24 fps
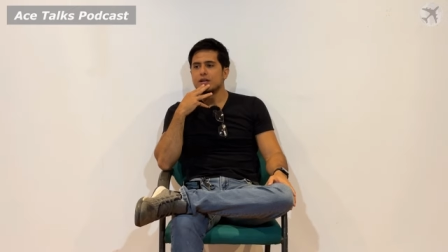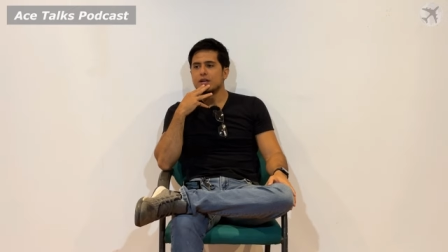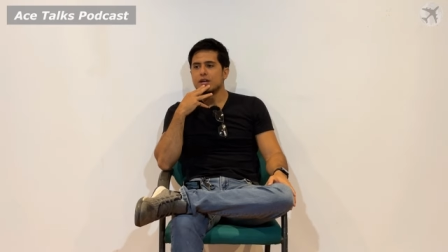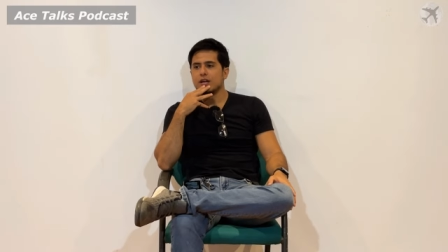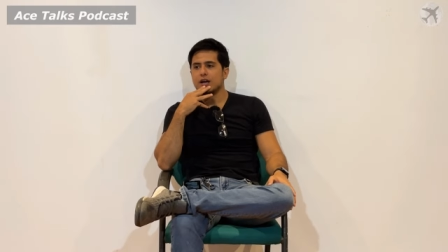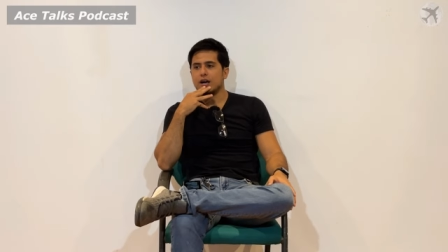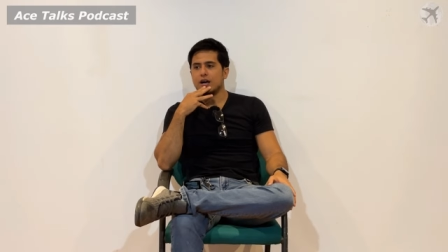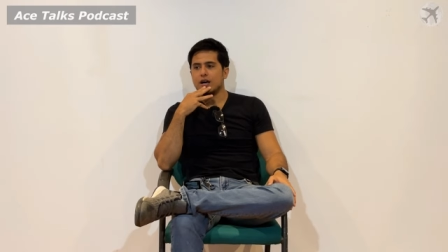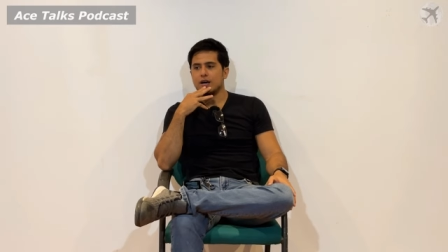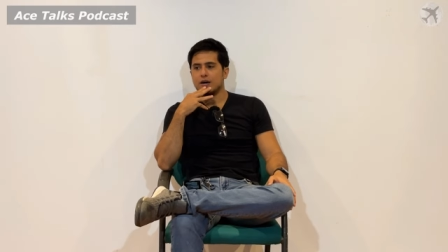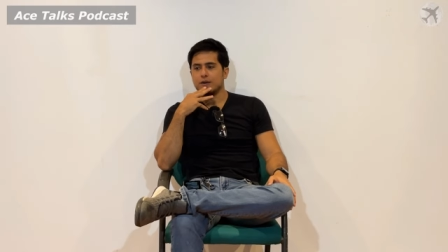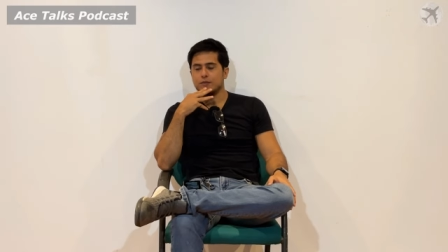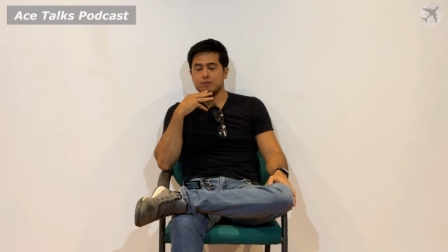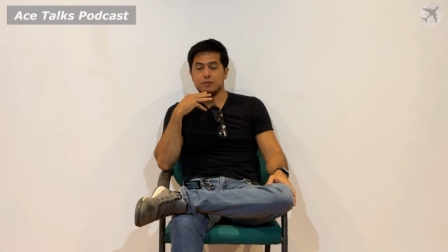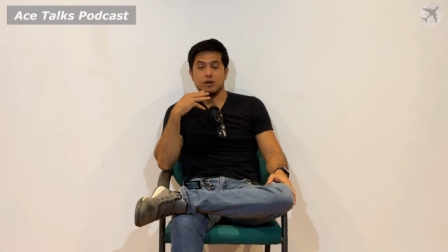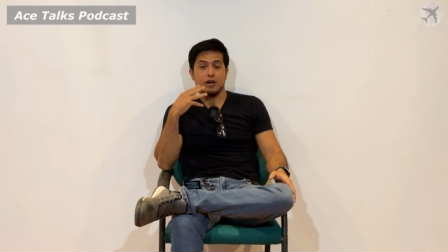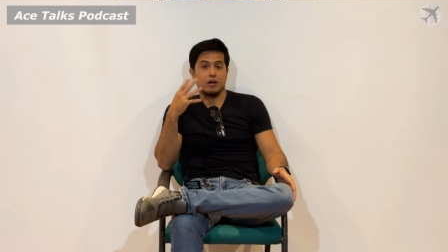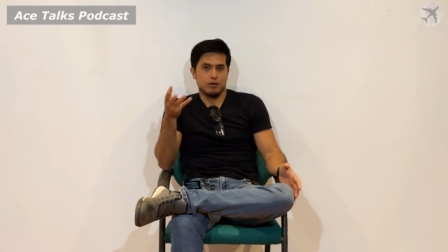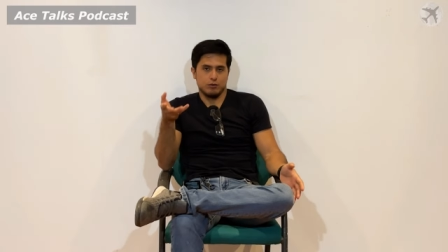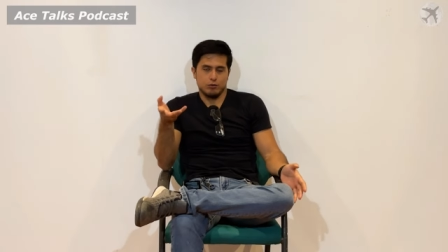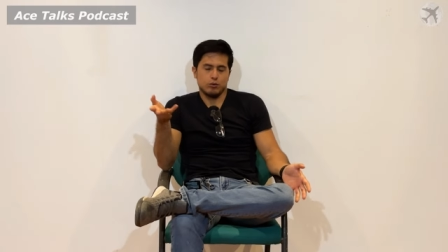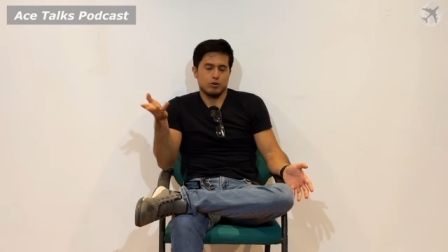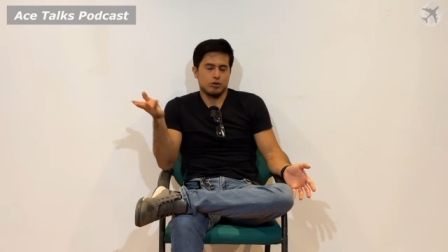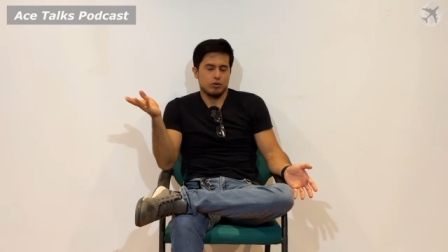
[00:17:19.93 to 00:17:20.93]
Um,
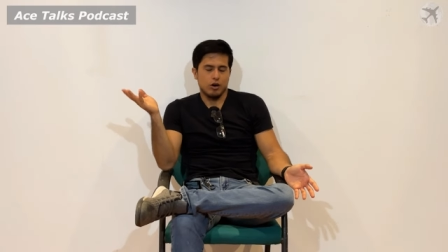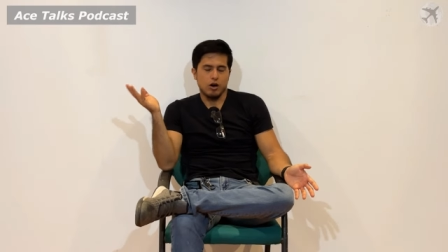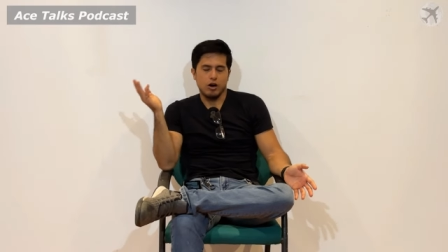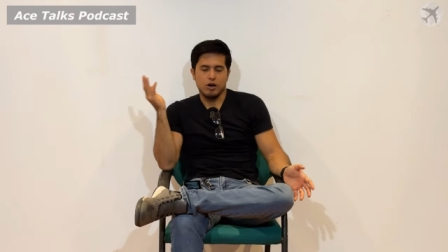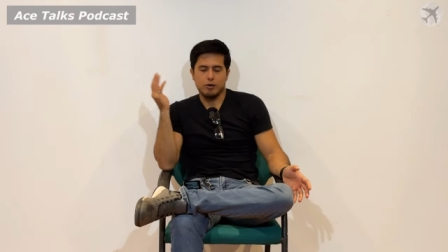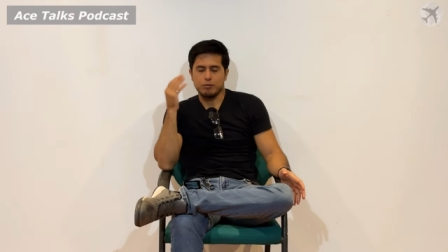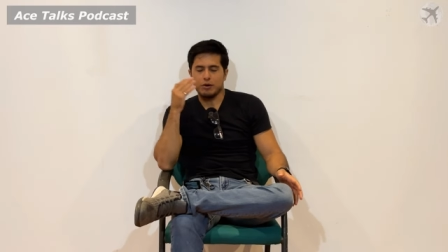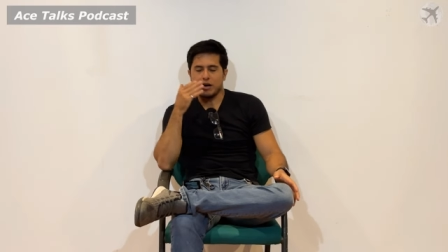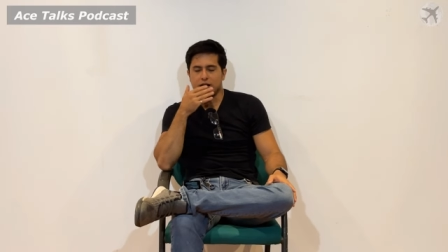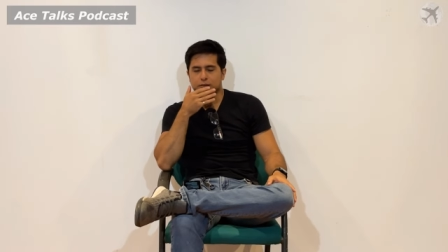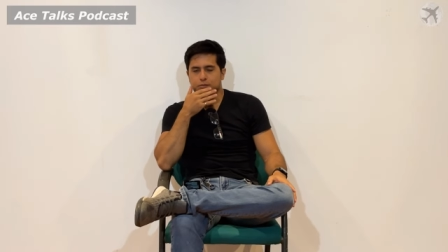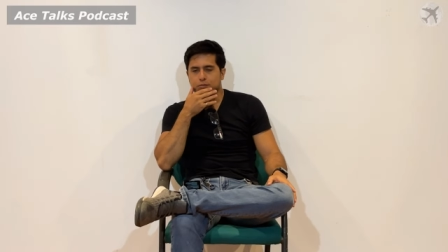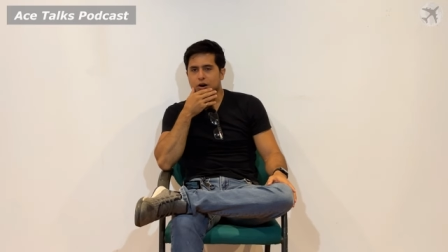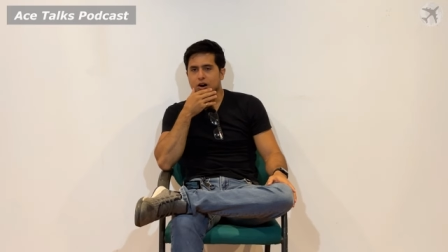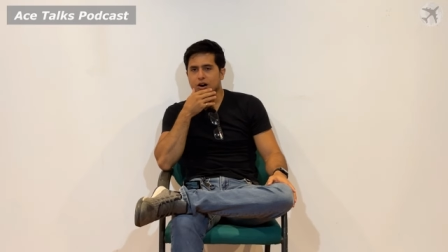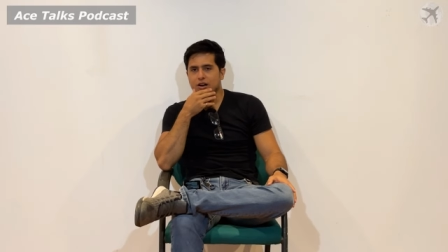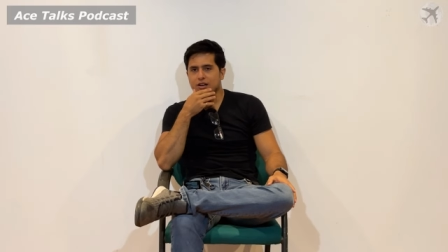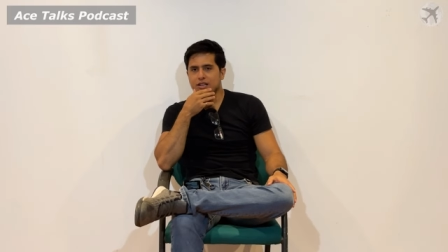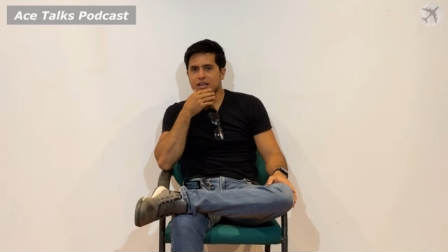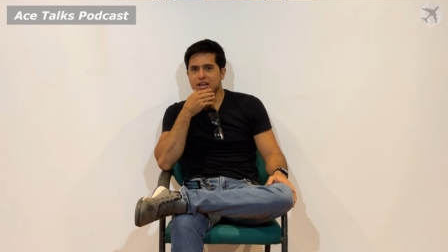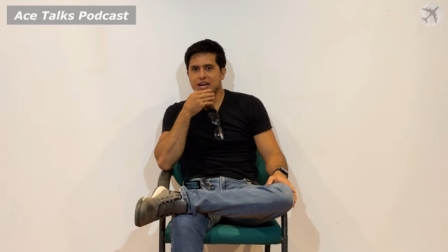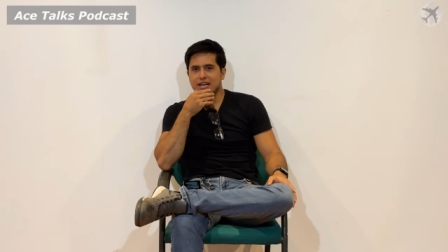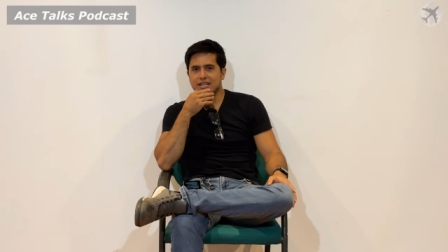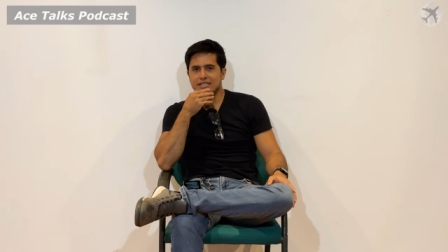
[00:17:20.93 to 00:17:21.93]
well, on my
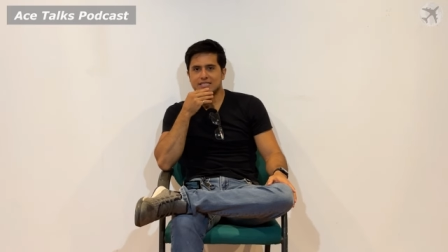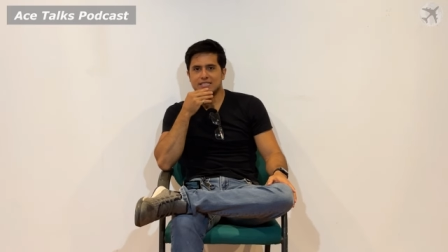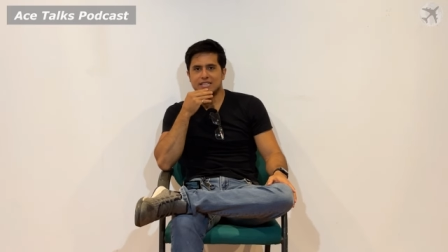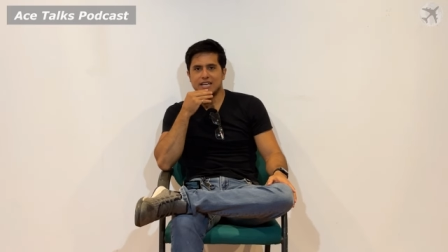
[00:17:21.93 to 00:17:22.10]
podcast